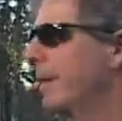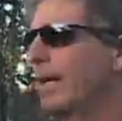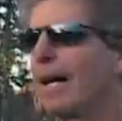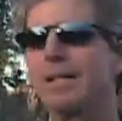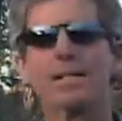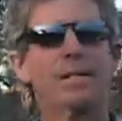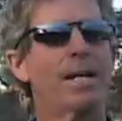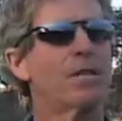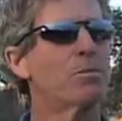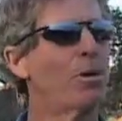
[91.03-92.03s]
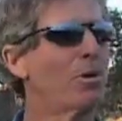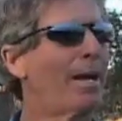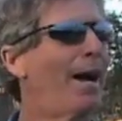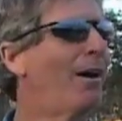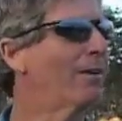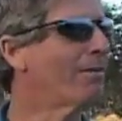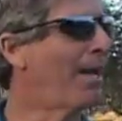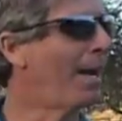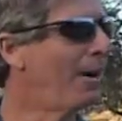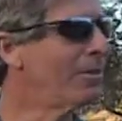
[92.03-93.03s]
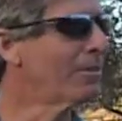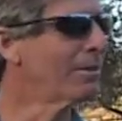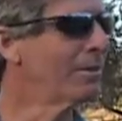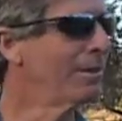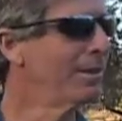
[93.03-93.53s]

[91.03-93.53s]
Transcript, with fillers: It has to take smoke out of the house.